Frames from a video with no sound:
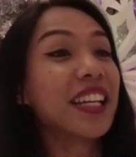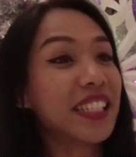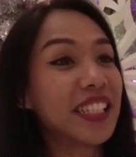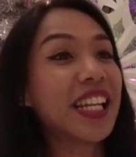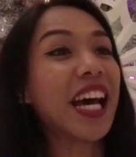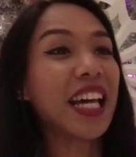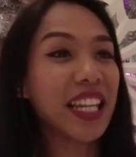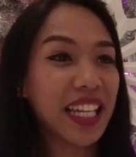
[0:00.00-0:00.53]
Yeah, the
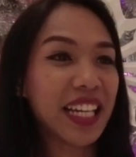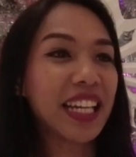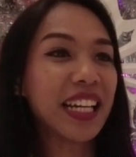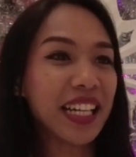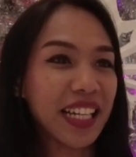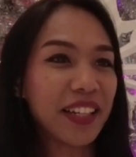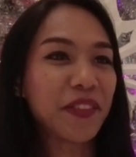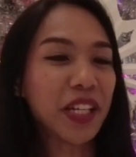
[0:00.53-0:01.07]
styling,
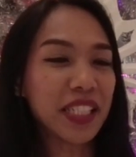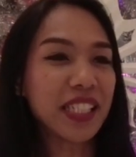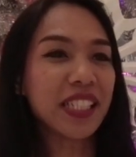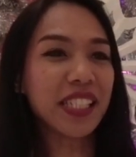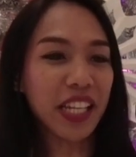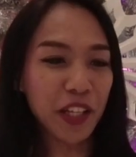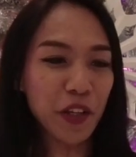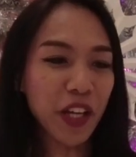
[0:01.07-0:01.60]
because
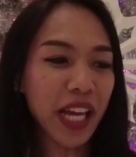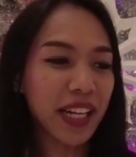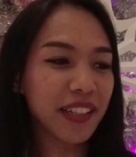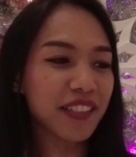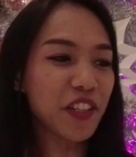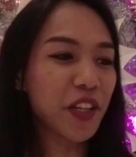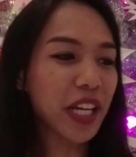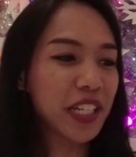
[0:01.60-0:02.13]
it's like you
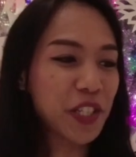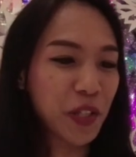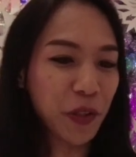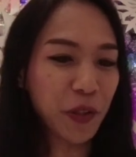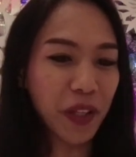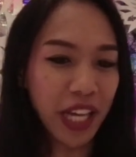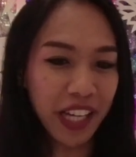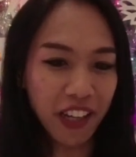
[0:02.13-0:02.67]
can
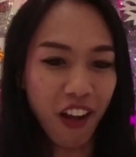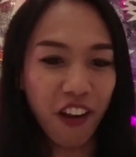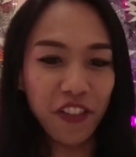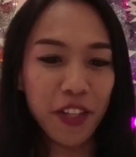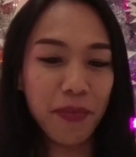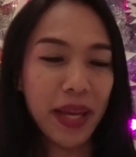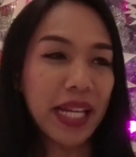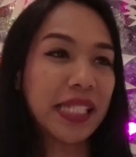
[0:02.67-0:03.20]
do like
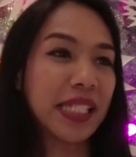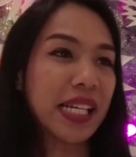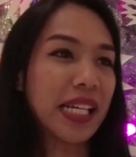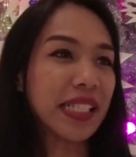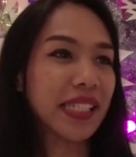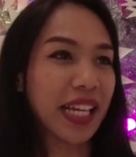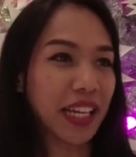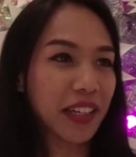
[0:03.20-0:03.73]
all the
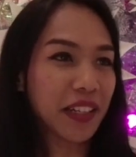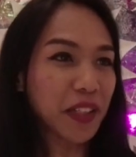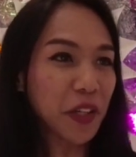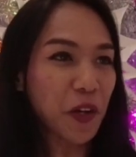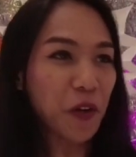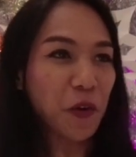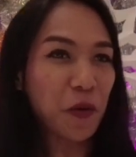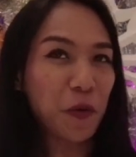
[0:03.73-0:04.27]
basics, like,
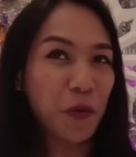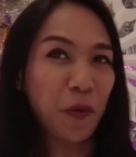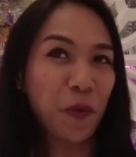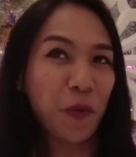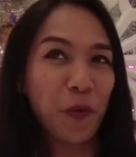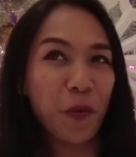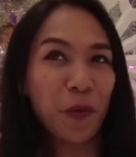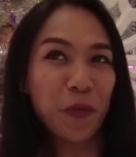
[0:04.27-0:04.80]

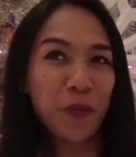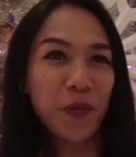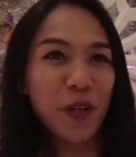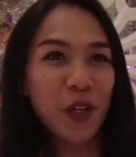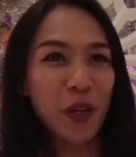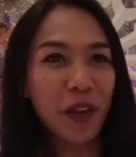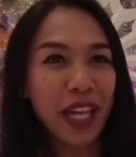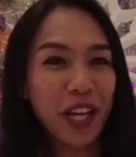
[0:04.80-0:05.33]

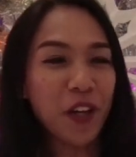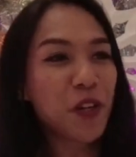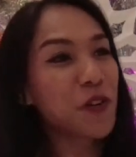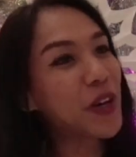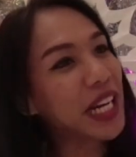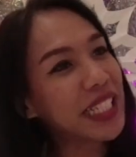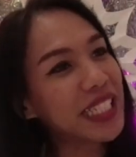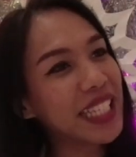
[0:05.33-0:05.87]
you know, like
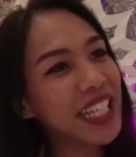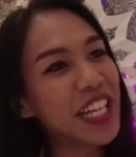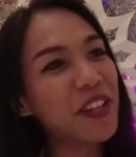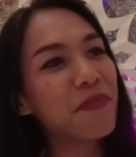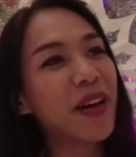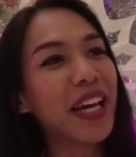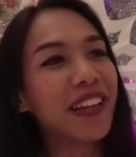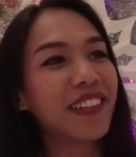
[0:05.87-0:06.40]

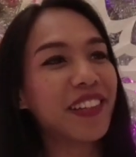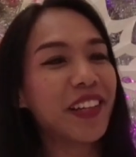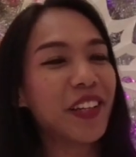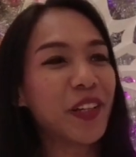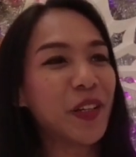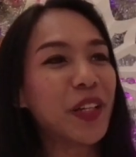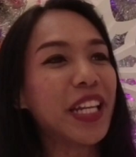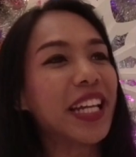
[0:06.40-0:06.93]
correctly, but
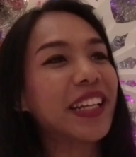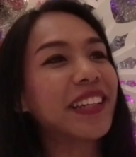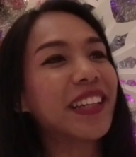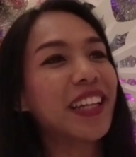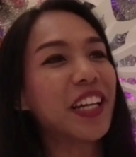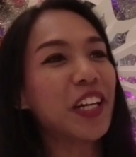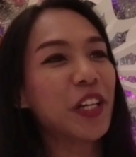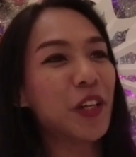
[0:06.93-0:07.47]
you need
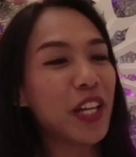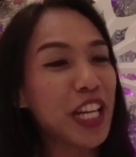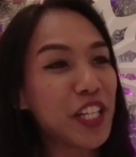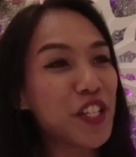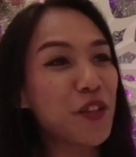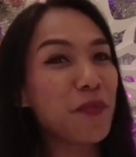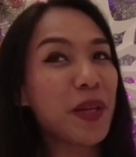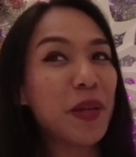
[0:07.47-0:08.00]

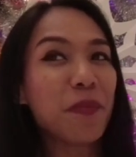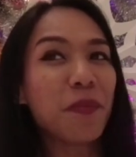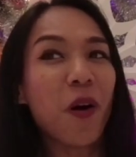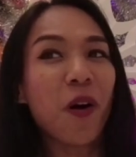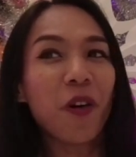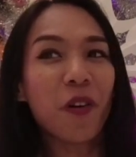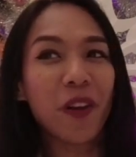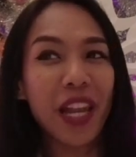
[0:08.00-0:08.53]
to be
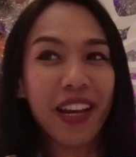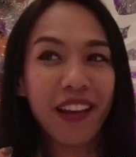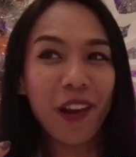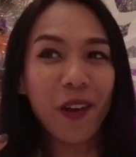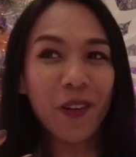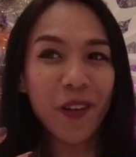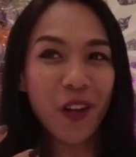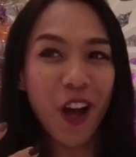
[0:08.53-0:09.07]
more like
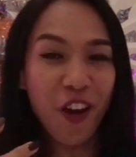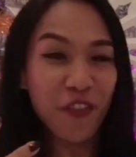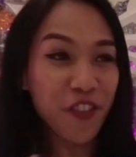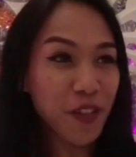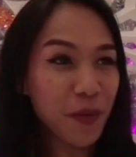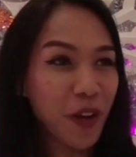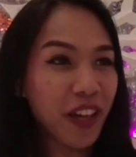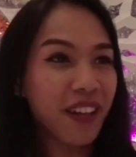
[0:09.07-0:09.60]

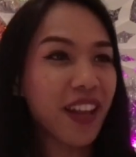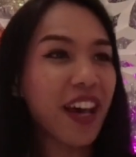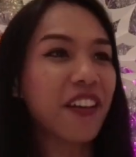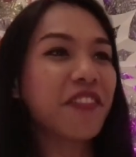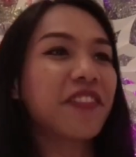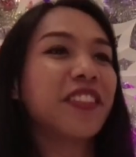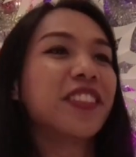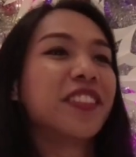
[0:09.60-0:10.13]
comfortable
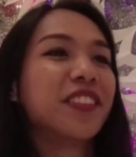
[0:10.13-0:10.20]
enough